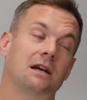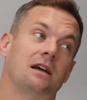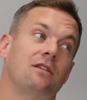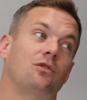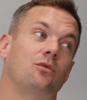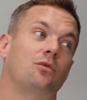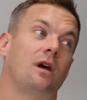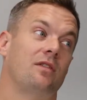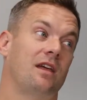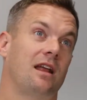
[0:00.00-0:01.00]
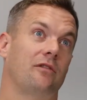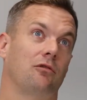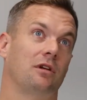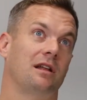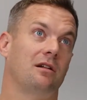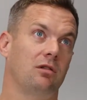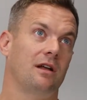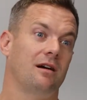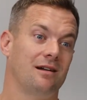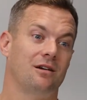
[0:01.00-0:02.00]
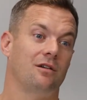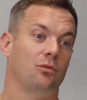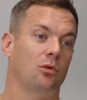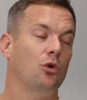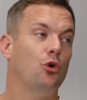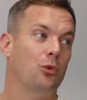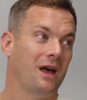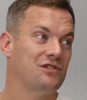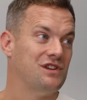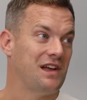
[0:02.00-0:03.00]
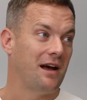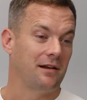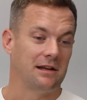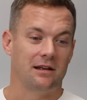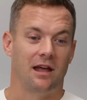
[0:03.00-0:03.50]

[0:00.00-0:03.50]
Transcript: If you then have a really clear idea of, well, who are we actually targeting?